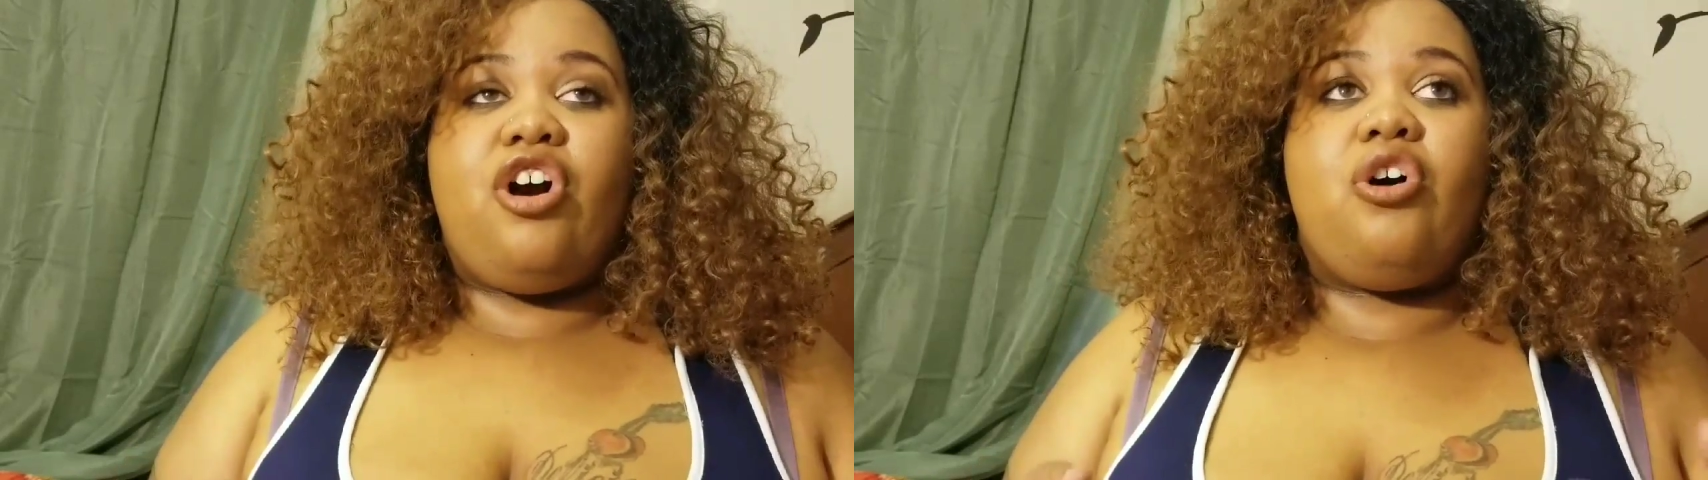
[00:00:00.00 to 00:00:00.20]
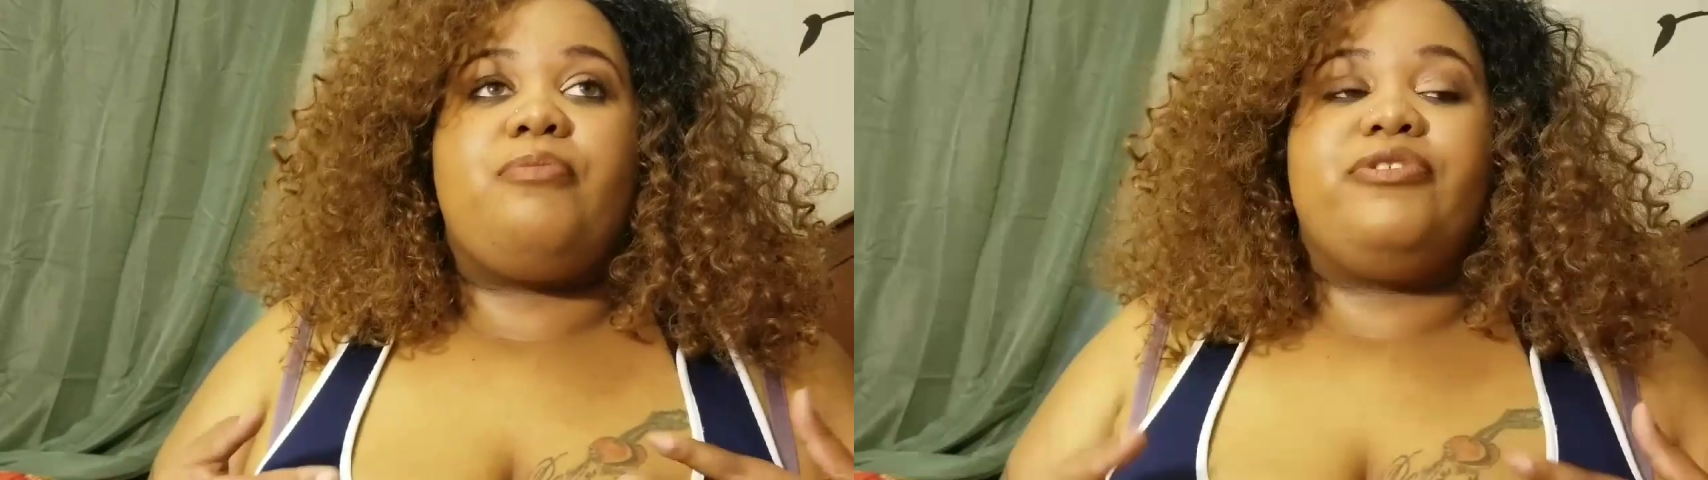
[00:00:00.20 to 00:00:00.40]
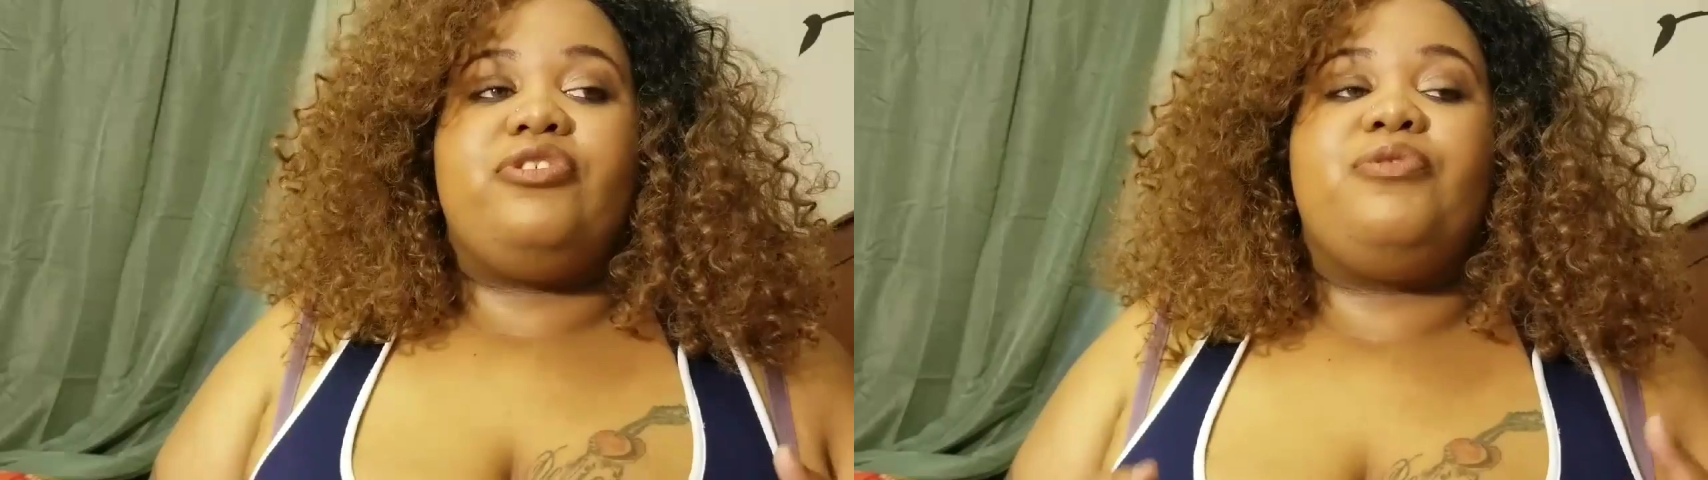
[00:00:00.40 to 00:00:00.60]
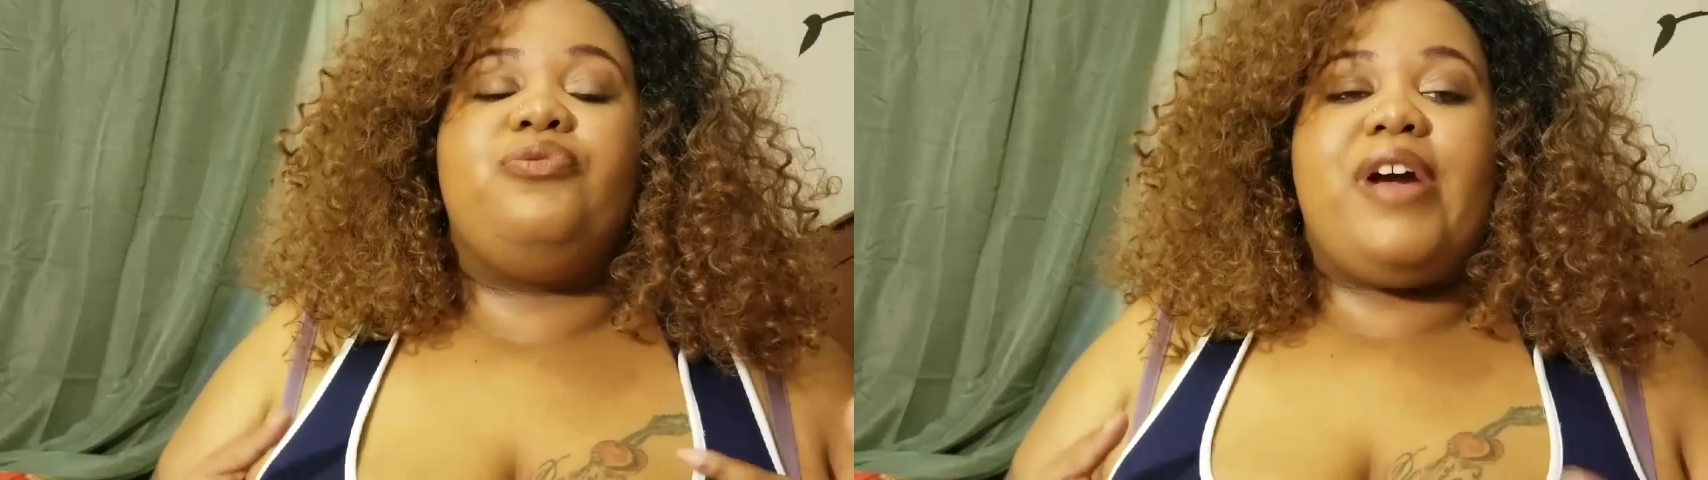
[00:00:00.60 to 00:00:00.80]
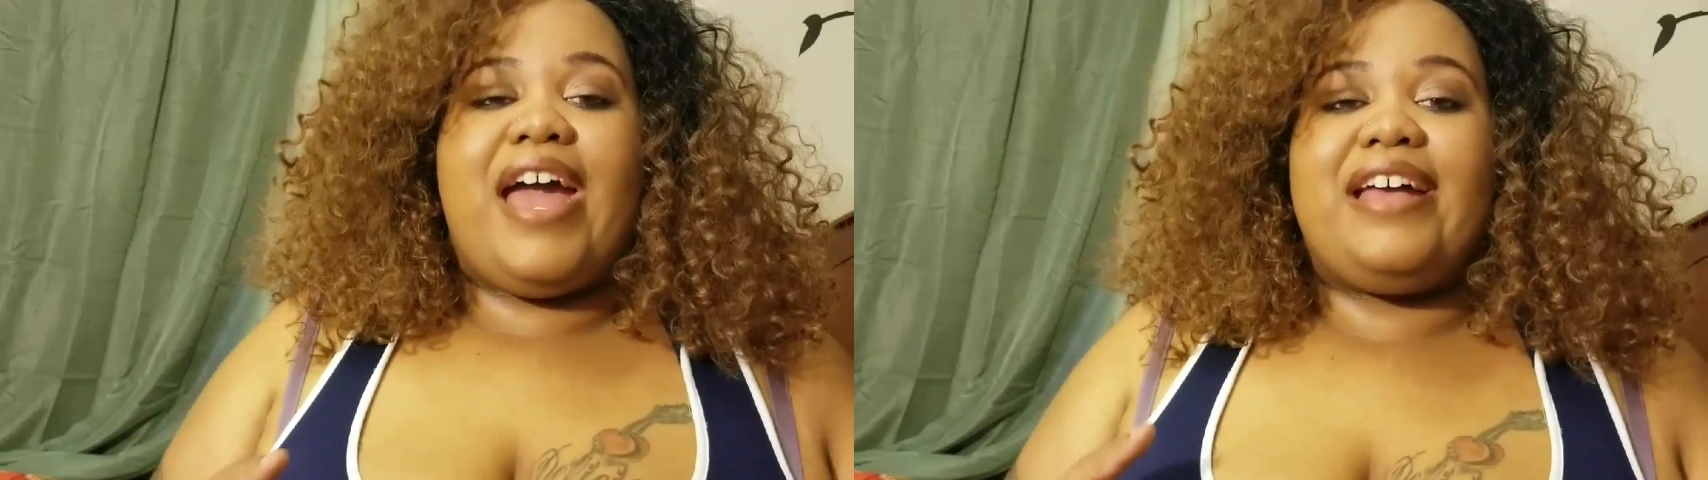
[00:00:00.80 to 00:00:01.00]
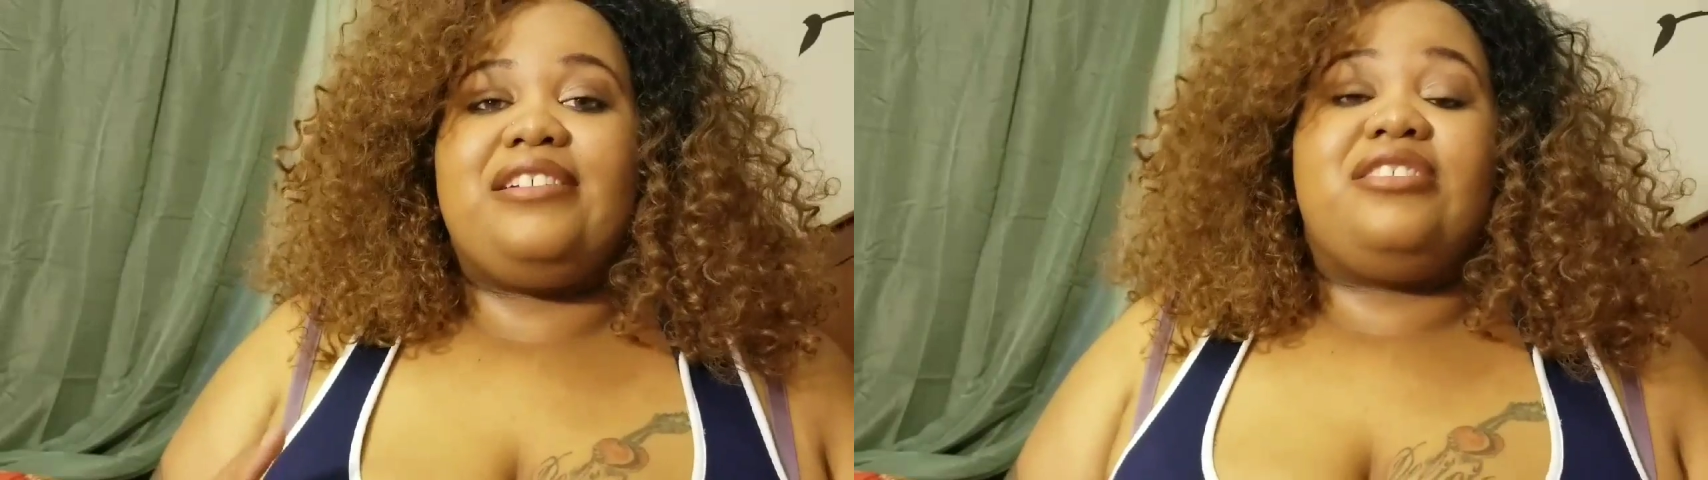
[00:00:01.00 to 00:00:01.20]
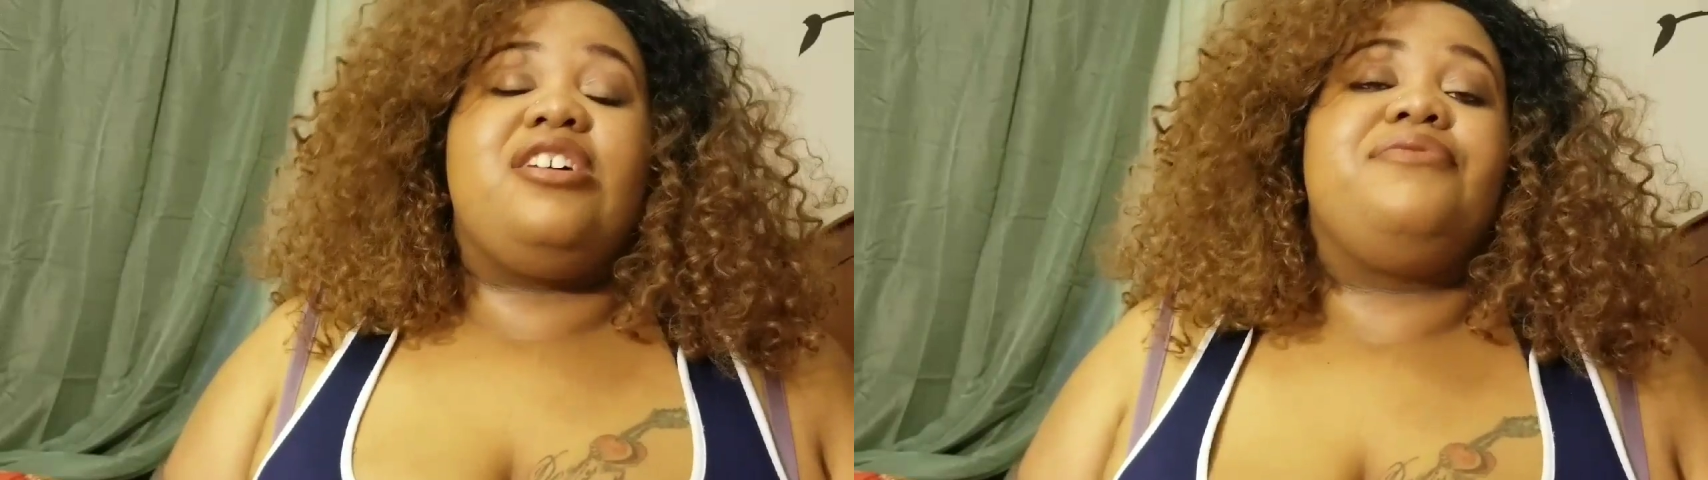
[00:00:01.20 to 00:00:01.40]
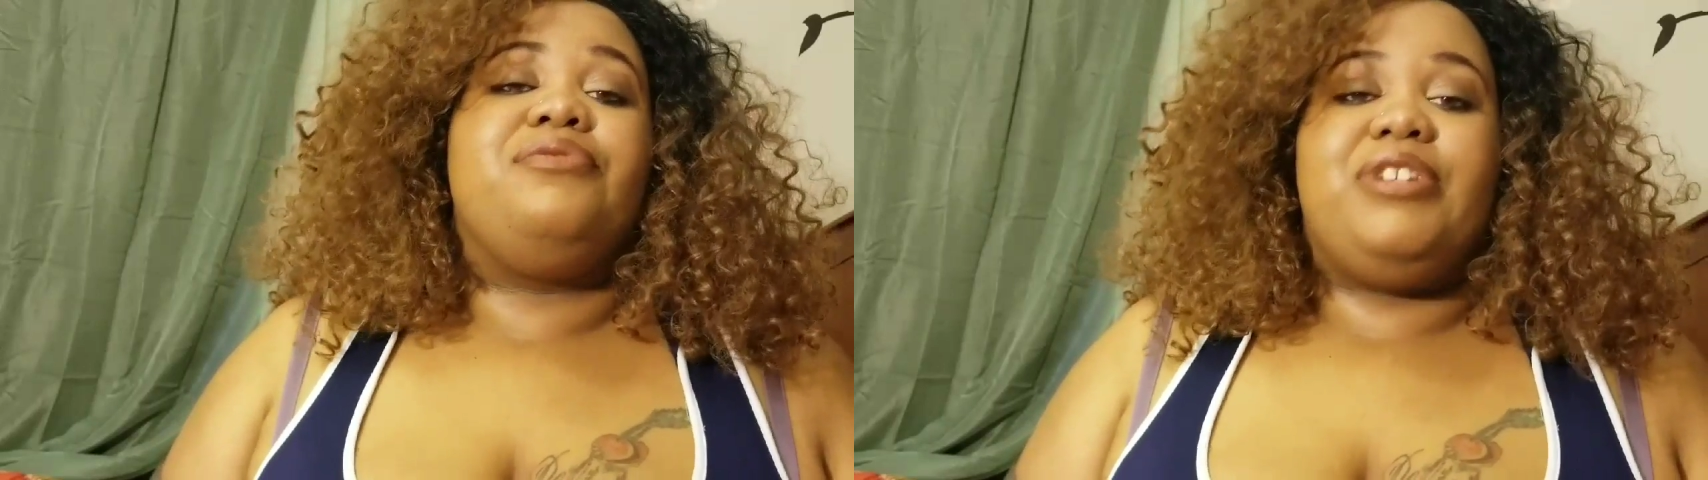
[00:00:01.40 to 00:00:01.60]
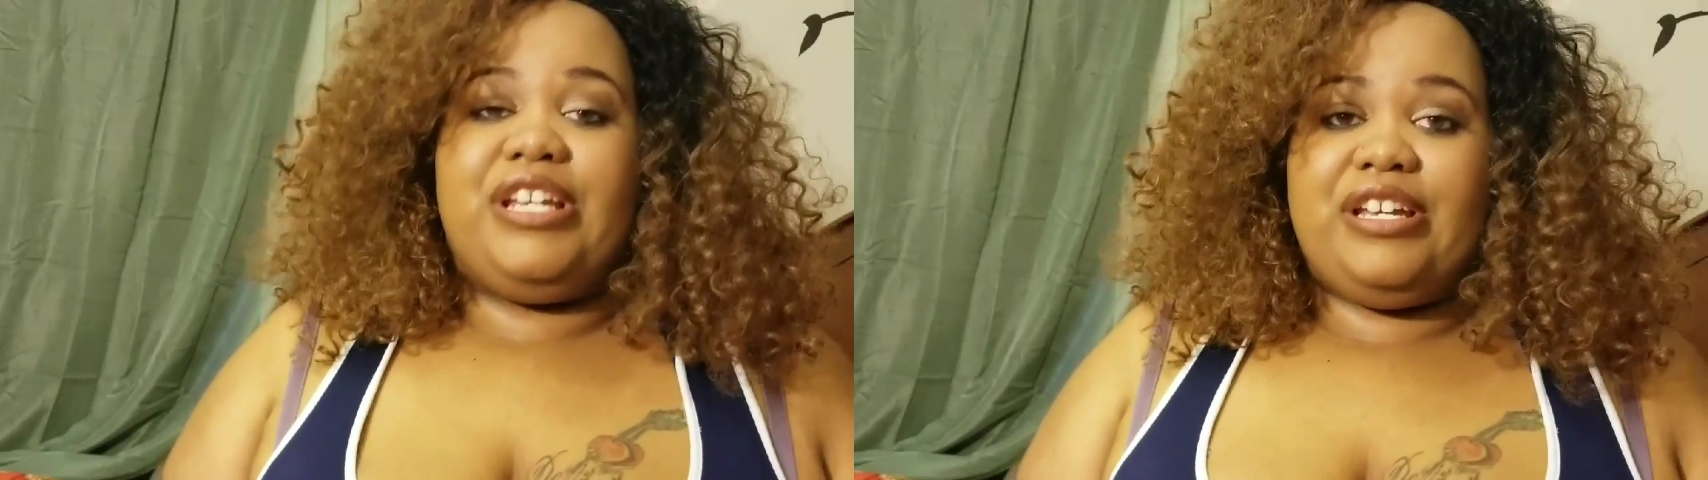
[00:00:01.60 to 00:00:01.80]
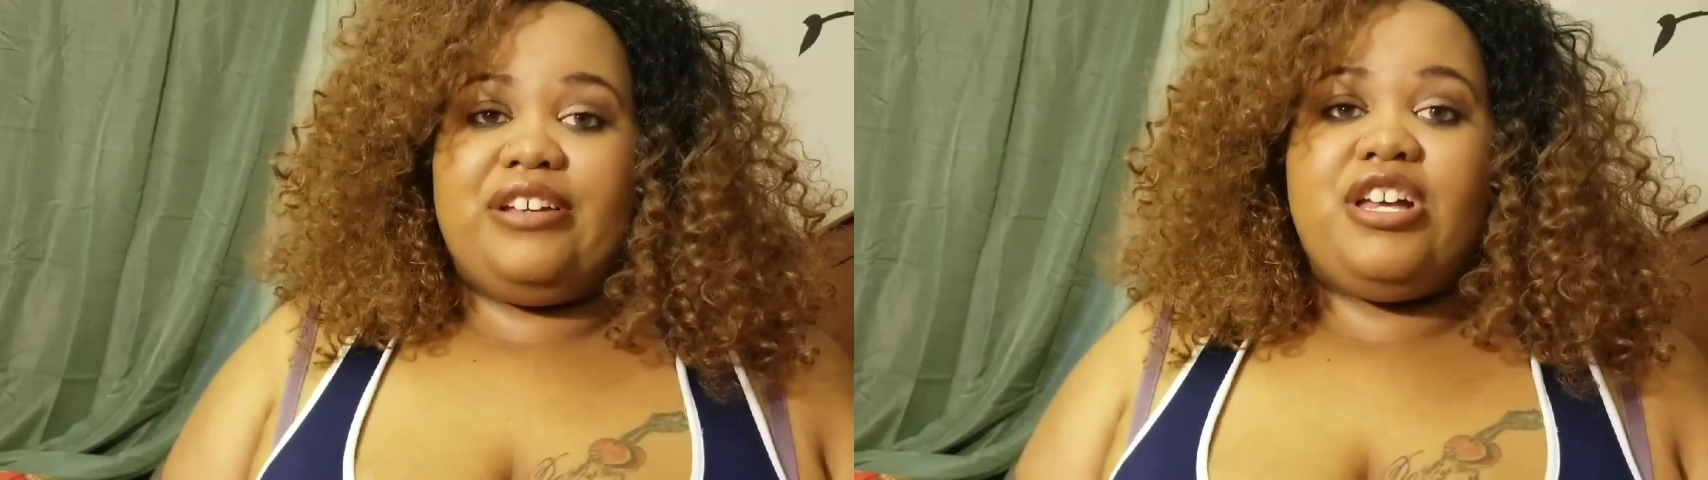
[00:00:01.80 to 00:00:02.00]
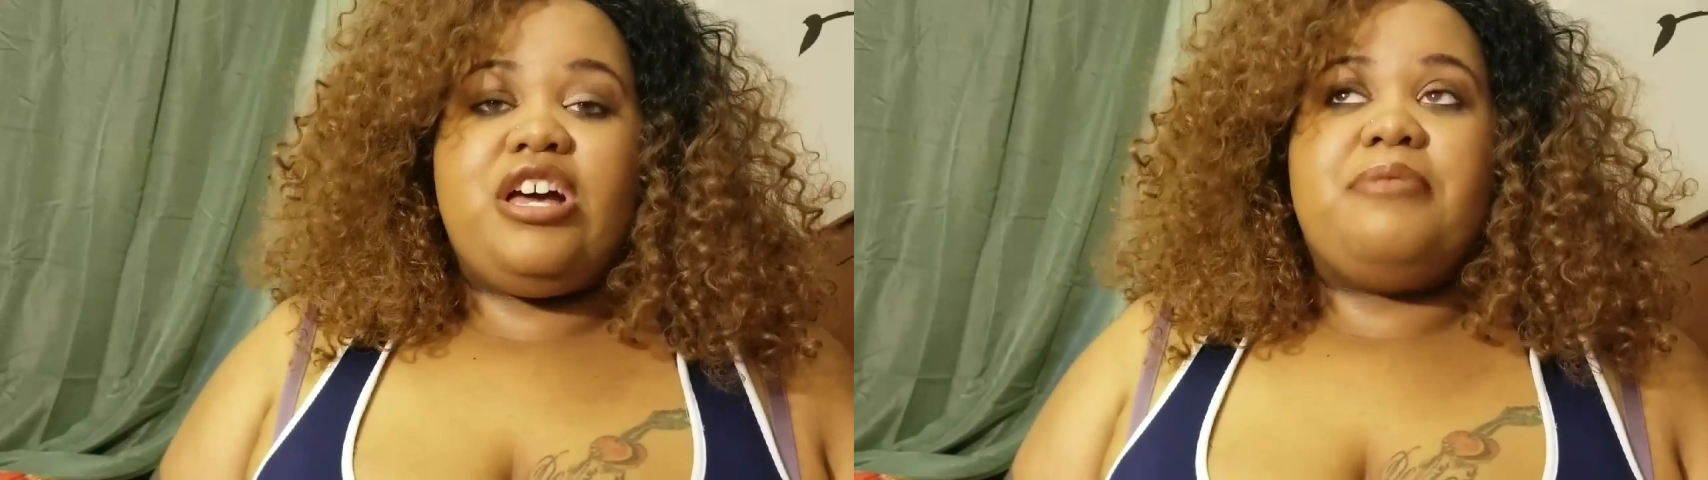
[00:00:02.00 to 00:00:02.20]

home or someone who has the stuff you need.